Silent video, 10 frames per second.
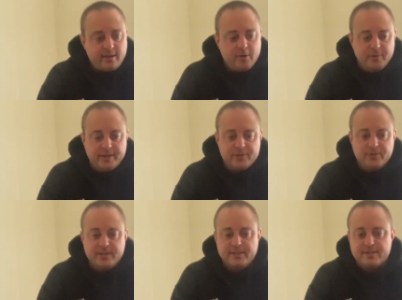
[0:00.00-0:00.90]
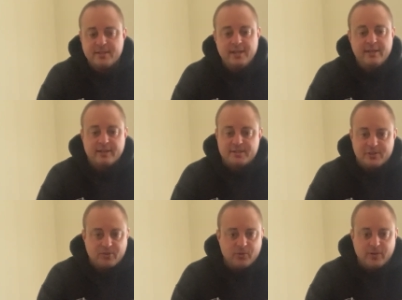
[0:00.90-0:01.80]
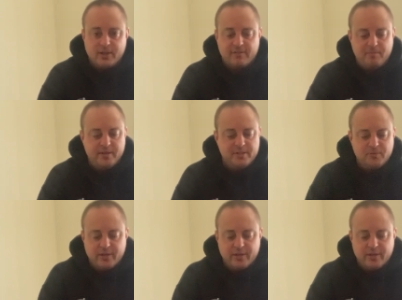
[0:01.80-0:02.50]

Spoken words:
And we can do these concentric only off pins.